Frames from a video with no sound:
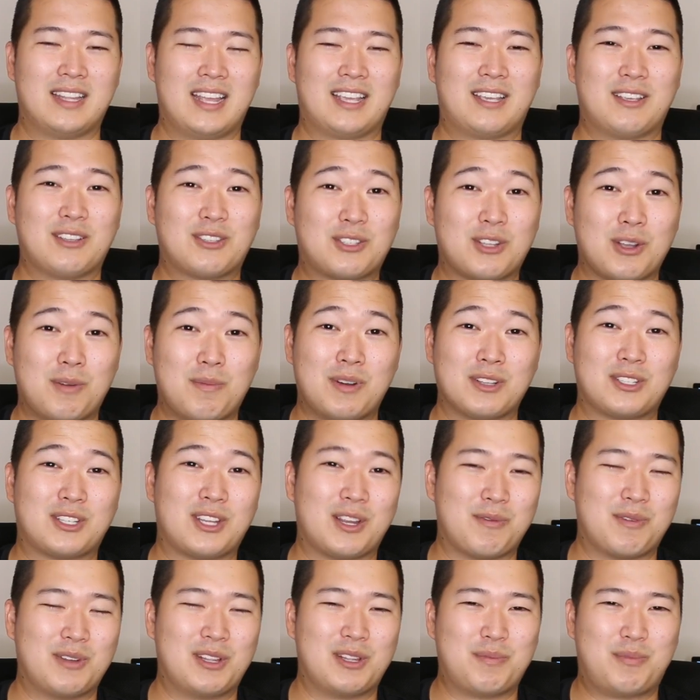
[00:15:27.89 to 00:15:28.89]
Thank you so much. I
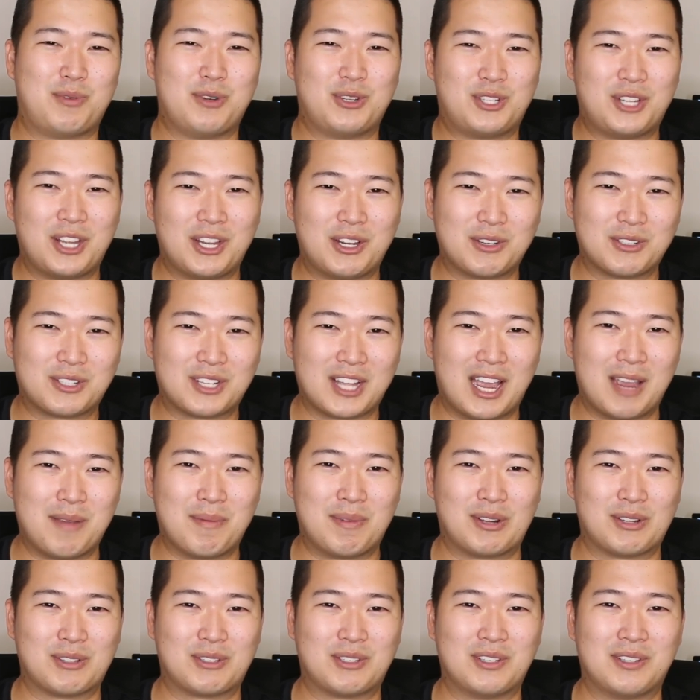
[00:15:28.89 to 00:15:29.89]
really appreciate your time
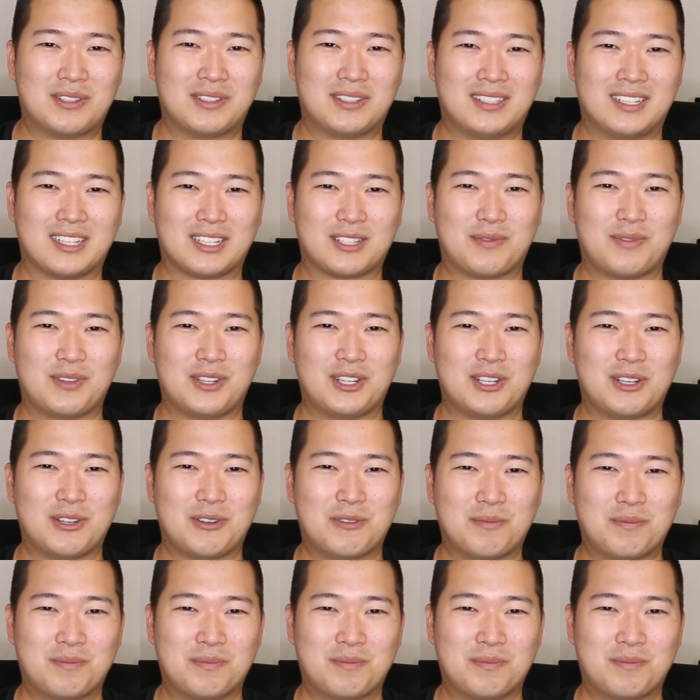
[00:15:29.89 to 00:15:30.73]
and I'll see you in the next video.